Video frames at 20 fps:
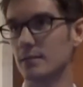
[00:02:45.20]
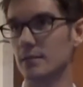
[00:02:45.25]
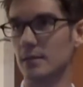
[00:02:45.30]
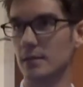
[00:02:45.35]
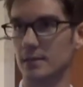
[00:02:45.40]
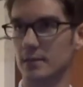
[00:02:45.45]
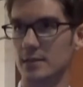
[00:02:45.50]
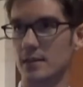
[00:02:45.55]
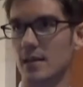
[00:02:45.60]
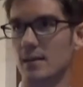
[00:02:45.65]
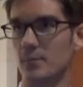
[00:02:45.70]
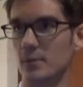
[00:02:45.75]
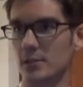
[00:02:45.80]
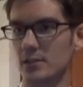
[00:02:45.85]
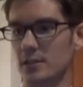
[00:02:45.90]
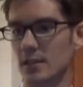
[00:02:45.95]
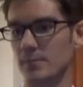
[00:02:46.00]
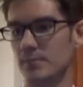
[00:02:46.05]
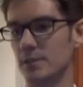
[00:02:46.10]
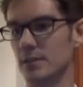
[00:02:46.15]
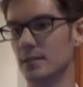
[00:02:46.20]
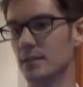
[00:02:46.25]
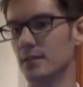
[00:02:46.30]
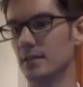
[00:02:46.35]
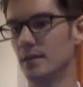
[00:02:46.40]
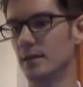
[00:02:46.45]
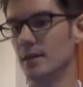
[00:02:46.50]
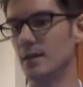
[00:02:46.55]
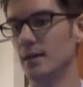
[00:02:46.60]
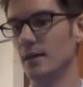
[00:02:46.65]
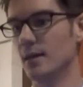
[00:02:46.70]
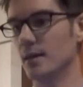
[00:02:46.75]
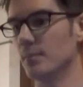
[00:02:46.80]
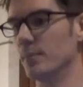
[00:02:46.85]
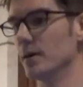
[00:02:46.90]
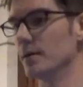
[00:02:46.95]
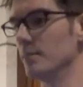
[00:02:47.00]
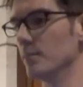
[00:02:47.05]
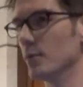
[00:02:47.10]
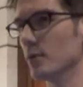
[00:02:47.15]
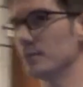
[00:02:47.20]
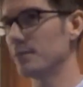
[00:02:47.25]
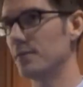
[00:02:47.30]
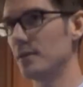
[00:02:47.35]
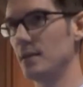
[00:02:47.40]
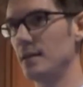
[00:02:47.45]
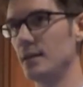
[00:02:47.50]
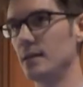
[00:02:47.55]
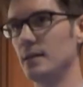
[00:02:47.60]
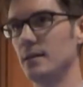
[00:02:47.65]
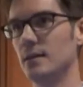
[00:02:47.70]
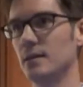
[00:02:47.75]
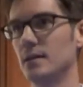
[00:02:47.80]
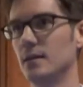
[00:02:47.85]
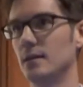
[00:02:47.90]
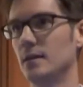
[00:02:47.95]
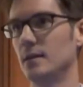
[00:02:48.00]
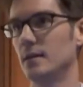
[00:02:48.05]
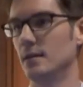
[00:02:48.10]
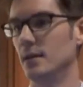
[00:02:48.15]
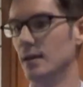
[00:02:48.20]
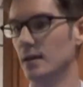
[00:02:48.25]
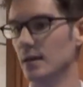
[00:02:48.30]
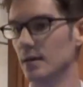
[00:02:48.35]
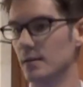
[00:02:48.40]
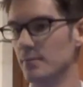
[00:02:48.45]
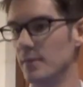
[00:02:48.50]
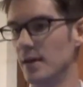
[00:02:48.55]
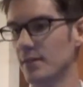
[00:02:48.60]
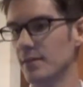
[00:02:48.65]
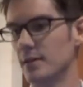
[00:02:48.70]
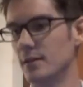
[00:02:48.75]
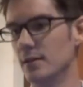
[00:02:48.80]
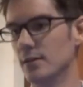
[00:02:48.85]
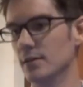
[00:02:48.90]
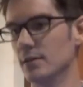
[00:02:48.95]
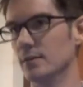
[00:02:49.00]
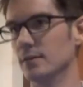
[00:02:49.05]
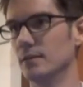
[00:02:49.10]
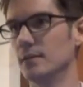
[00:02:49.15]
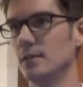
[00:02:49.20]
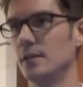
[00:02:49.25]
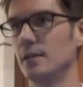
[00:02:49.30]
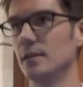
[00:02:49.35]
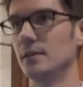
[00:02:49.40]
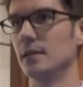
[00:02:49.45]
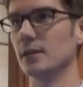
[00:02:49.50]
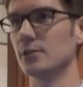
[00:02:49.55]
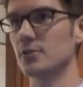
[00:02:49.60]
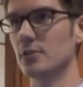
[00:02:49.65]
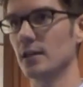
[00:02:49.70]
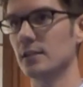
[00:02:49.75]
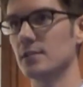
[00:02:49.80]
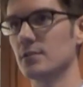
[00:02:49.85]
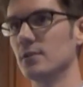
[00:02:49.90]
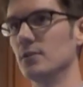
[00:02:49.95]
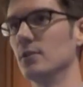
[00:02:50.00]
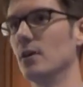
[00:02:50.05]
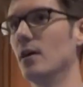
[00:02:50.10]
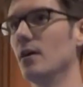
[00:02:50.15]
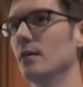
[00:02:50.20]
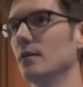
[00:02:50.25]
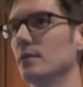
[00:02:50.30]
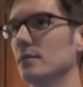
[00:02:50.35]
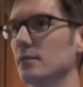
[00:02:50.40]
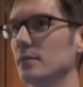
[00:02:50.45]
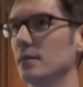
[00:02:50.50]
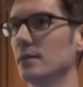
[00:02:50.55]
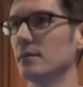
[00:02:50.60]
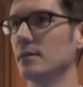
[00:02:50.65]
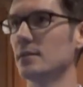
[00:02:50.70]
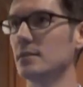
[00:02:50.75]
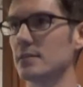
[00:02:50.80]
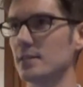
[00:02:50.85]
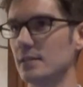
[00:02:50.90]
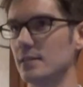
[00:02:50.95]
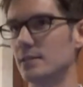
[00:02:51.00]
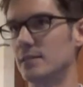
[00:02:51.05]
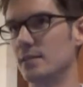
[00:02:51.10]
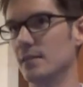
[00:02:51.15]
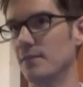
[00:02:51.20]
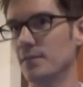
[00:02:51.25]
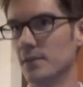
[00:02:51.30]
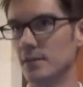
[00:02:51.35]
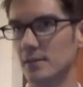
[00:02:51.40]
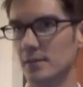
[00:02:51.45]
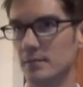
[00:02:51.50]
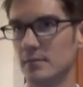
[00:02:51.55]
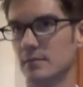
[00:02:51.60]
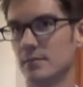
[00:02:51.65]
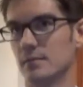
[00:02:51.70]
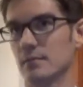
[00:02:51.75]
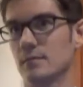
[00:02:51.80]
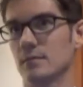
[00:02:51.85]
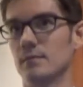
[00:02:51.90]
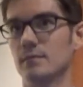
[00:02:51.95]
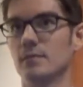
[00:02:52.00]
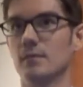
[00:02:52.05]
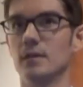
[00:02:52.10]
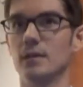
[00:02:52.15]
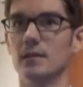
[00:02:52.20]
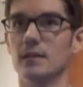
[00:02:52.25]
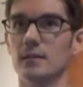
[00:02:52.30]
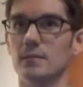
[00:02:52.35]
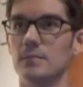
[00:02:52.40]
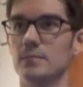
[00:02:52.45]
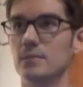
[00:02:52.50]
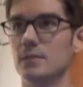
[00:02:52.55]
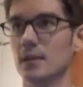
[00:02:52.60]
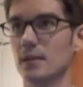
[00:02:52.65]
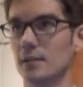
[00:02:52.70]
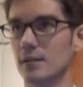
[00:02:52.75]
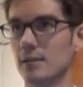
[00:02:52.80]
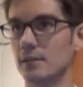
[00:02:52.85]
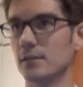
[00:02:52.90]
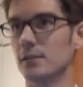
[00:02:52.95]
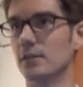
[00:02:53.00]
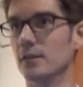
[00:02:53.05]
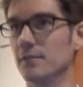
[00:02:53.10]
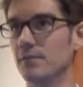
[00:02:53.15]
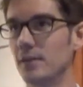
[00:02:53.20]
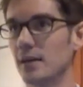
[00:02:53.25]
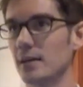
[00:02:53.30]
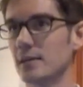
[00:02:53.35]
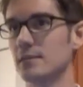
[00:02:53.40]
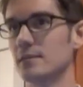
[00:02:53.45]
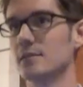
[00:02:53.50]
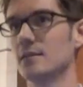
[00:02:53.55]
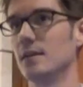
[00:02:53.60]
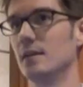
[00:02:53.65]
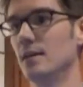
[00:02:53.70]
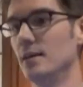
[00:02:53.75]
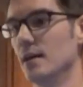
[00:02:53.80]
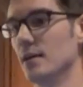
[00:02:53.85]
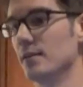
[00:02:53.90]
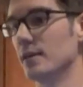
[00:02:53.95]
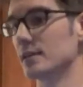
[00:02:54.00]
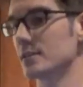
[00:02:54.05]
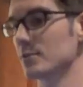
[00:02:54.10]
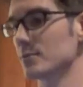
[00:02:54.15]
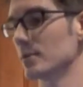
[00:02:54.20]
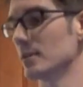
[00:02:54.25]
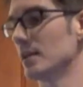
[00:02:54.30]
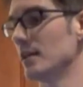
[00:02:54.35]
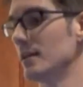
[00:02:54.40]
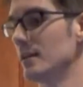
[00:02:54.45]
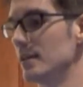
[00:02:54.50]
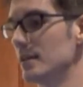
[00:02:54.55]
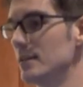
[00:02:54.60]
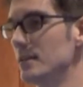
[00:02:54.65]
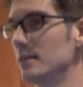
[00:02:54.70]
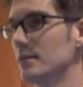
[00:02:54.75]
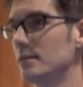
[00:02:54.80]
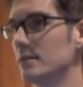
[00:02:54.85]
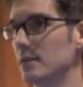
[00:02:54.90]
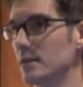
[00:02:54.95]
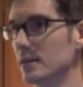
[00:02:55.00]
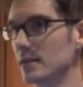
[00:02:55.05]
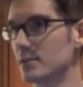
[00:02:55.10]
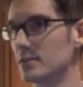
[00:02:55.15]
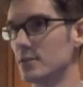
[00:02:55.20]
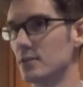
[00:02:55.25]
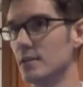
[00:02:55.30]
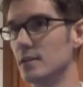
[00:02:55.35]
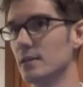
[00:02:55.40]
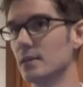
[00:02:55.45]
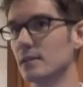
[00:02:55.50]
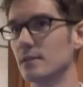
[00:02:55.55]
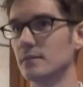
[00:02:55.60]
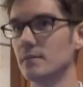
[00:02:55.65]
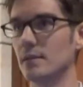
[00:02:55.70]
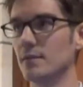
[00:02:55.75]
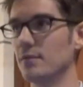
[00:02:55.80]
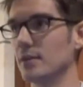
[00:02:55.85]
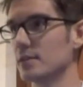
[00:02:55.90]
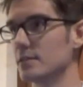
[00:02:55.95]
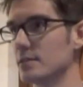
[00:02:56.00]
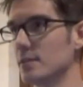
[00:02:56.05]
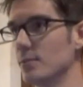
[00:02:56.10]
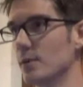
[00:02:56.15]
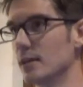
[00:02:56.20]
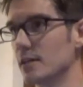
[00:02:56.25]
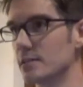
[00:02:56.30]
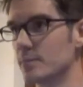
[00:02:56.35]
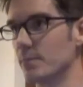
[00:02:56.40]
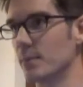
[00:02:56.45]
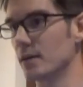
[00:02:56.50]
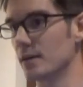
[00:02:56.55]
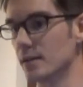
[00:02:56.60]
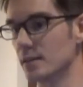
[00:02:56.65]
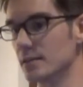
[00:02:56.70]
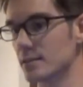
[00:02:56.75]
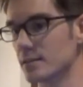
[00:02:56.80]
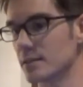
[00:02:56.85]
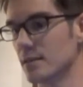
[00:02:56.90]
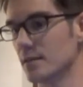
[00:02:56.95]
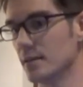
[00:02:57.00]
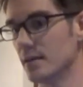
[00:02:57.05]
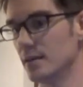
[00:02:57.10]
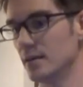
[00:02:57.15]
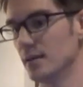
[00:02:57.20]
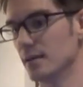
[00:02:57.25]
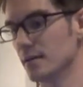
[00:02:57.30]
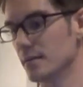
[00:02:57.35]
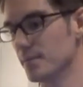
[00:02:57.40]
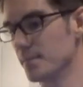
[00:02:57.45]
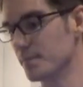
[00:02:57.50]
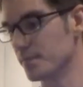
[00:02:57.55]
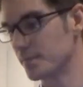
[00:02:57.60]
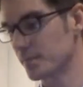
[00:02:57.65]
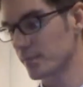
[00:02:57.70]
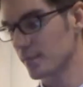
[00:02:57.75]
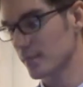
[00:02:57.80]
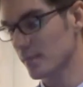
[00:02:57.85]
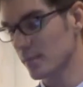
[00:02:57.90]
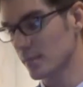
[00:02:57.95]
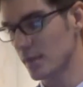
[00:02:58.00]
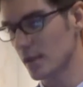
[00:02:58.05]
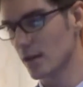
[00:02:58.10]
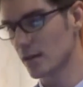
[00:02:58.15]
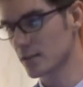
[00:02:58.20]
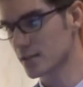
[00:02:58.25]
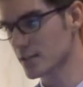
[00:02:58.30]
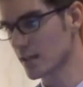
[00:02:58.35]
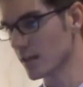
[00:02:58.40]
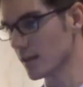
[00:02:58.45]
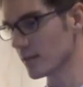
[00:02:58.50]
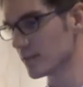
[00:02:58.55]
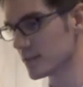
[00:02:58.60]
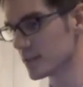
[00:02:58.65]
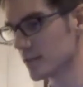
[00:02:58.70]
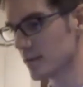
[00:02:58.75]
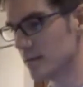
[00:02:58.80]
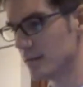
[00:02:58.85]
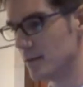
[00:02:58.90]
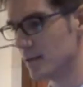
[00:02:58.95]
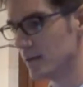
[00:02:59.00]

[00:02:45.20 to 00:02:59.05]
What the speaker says: the same receptor, but morphine, methadone, naltrexone all elicit different cellular effects, and that's related to the effects that we experience ourselves.